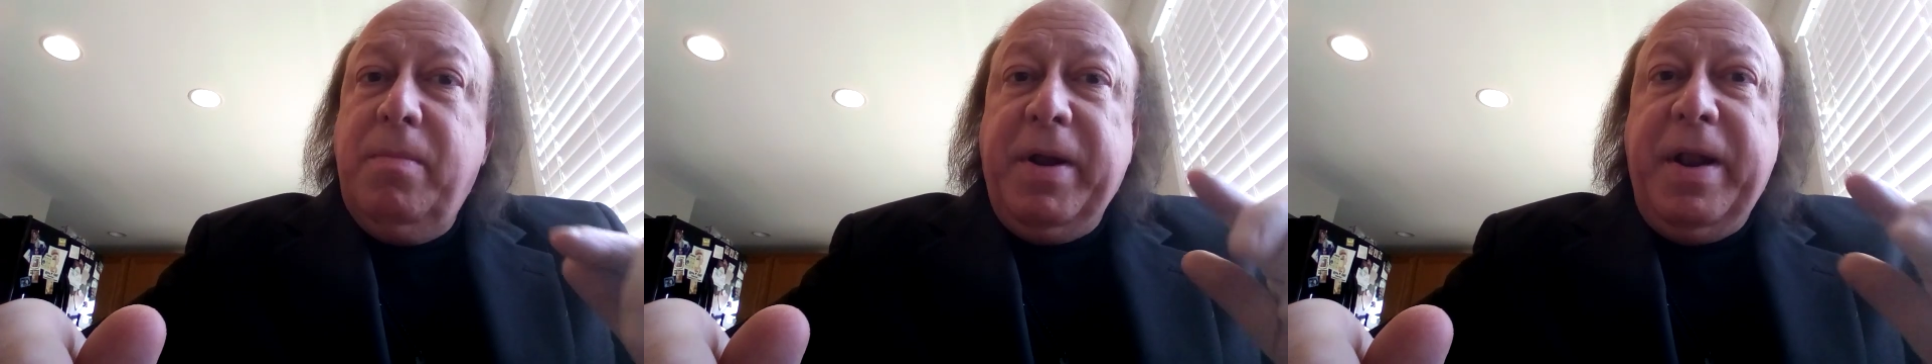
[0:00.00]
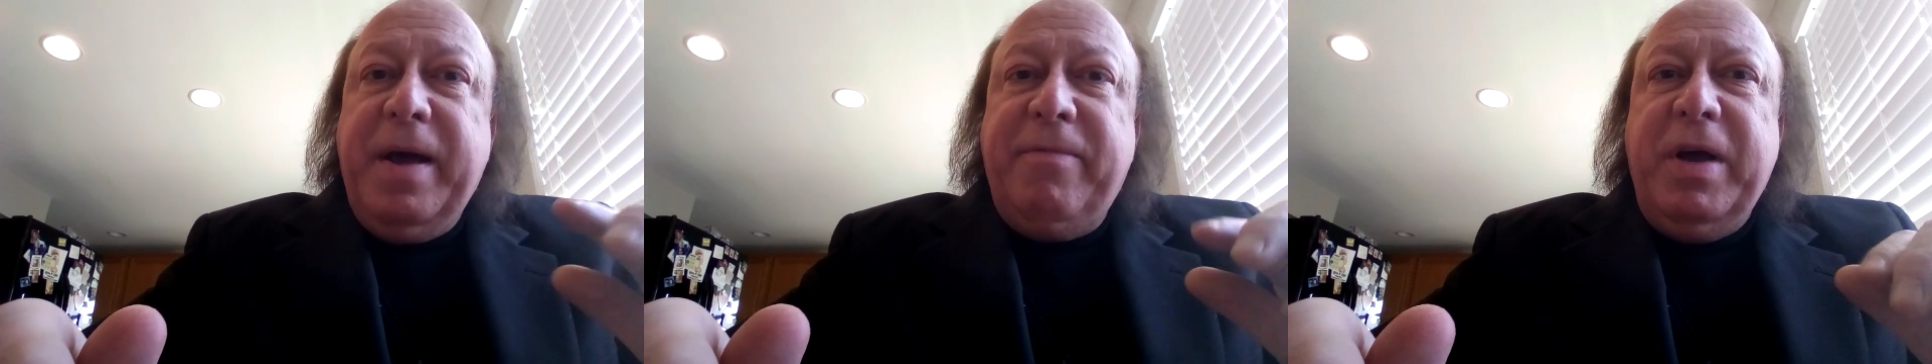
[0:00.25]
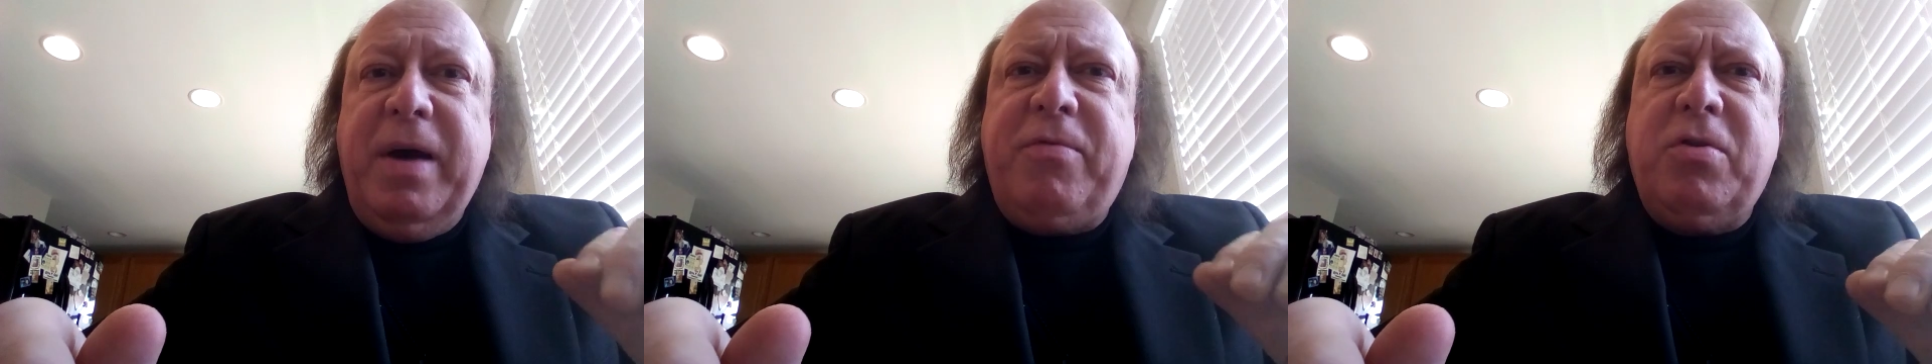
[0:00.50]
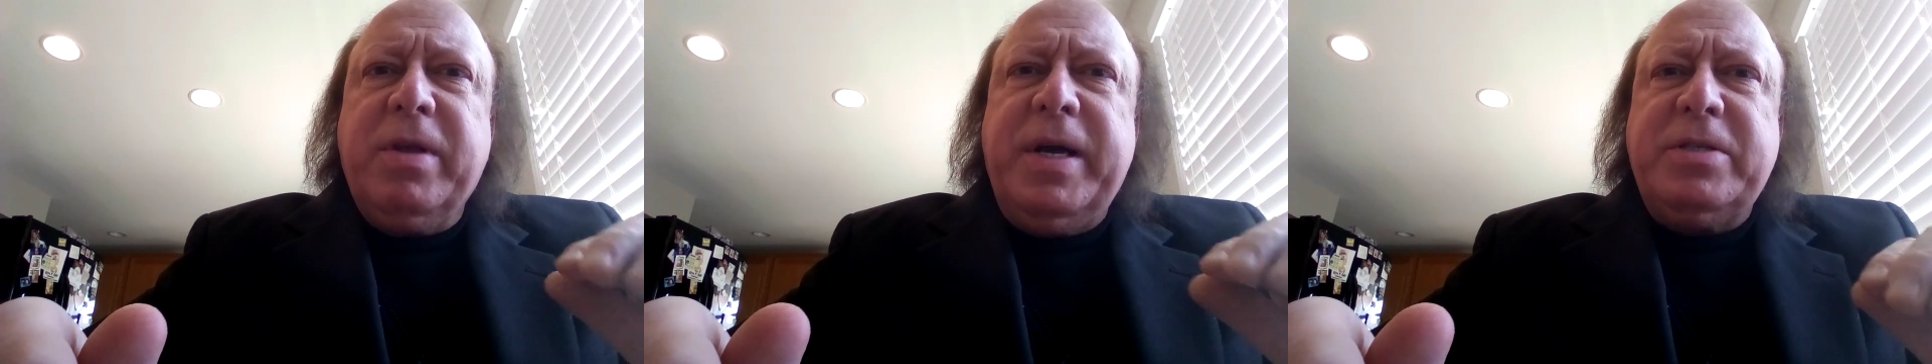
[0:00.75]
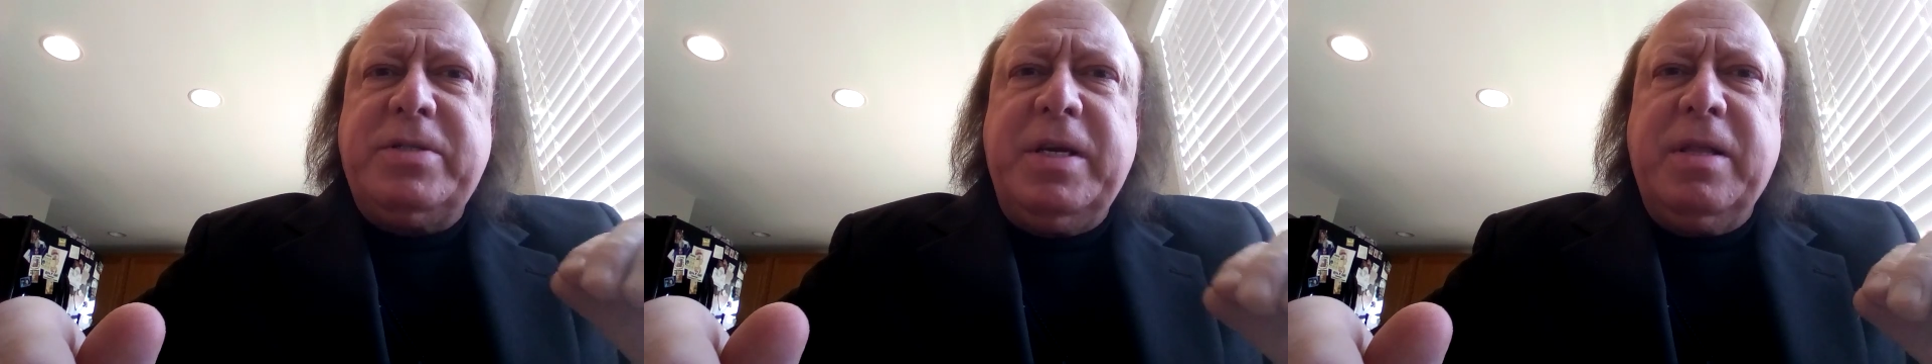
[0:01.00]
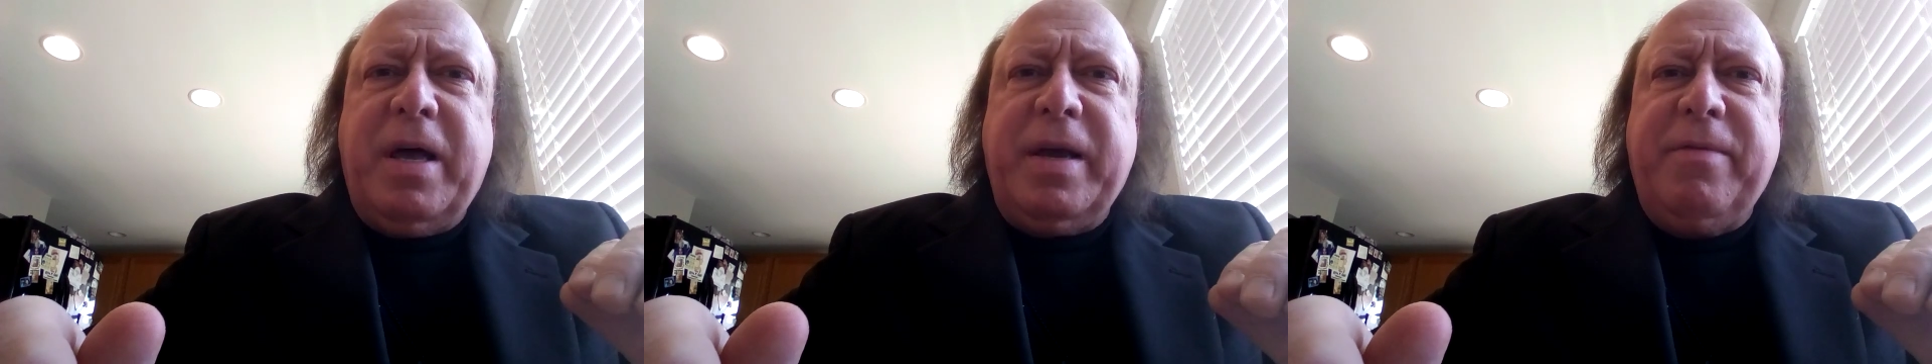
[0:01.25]
but have
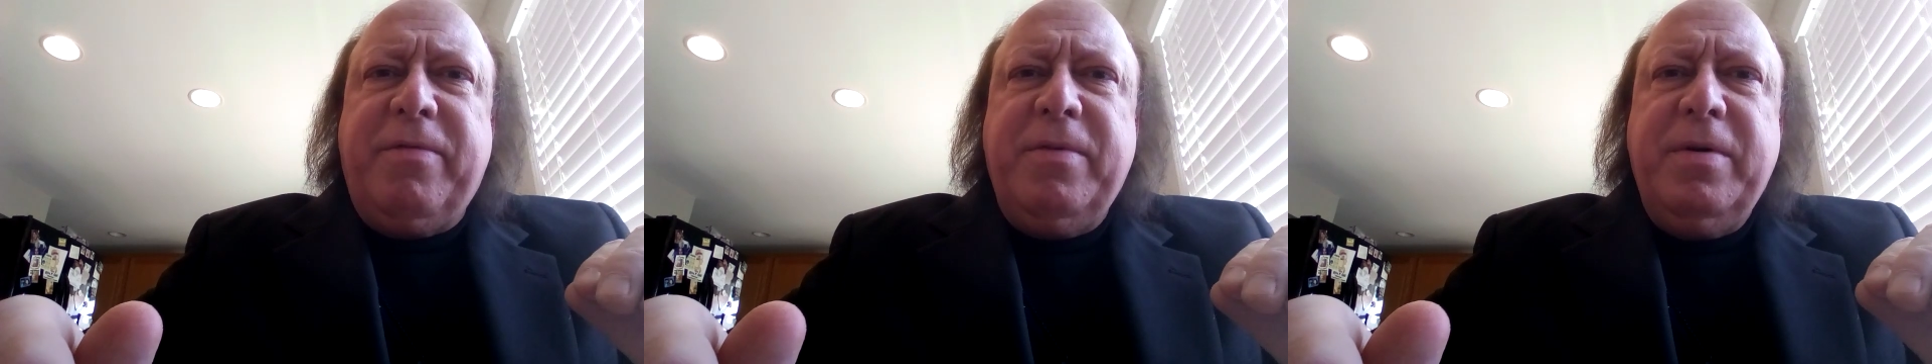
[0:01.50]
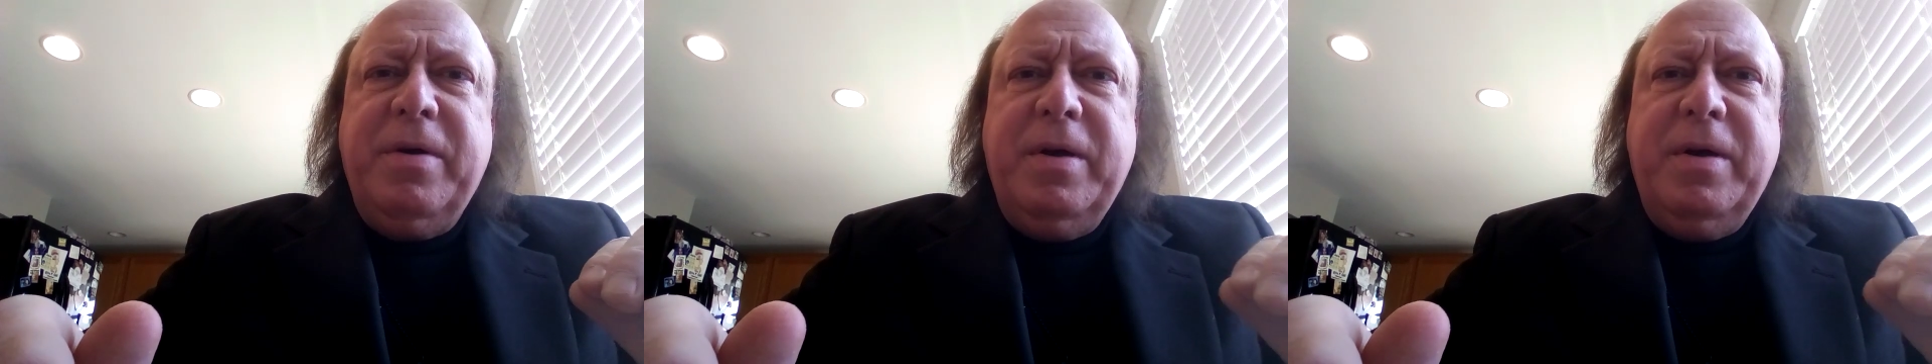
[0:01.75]
everlasting life.